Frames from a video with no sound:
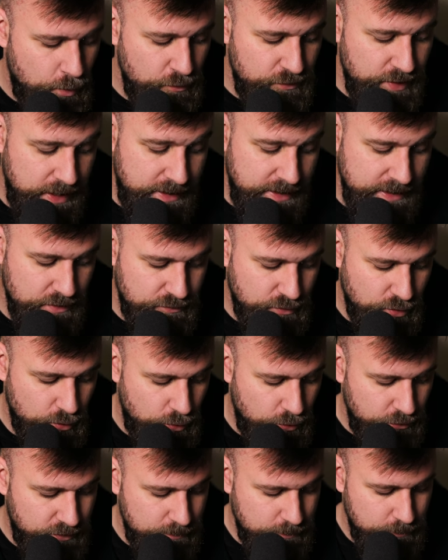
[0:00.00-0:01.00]
deadly, of
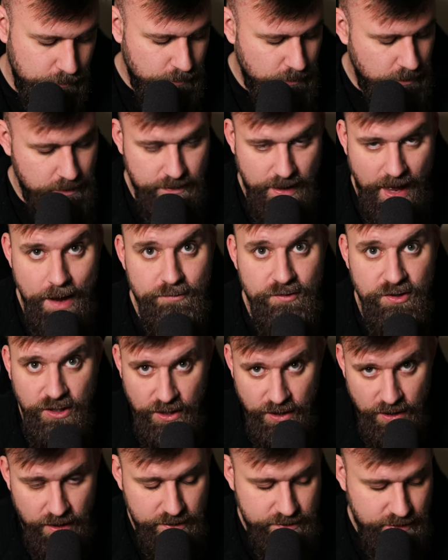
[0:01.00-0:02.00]
course, in that
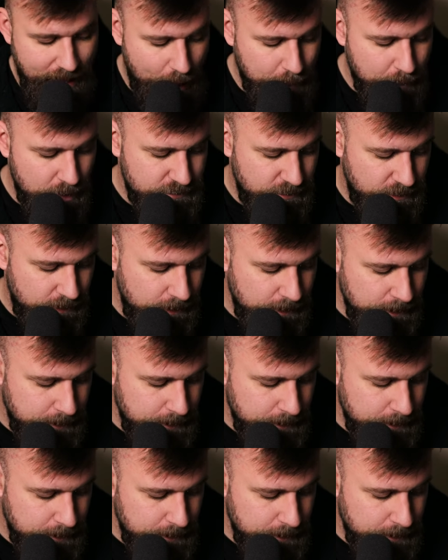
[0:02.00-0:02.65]
regard. However,